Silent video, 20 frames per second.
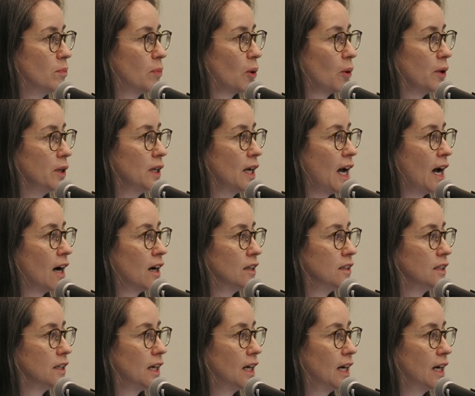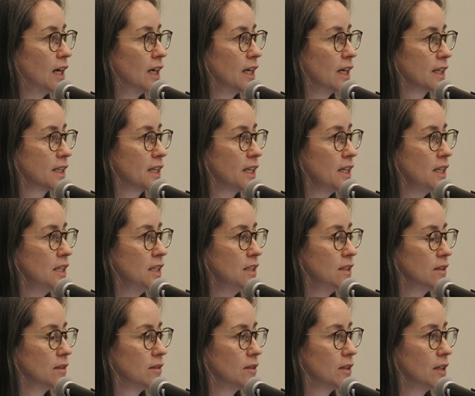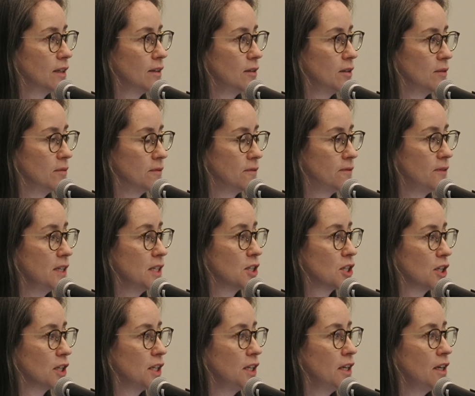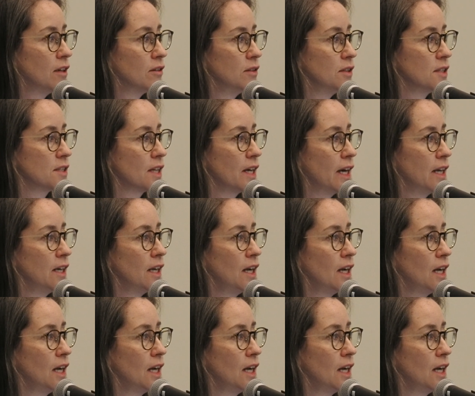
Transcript: point out a key feature here is that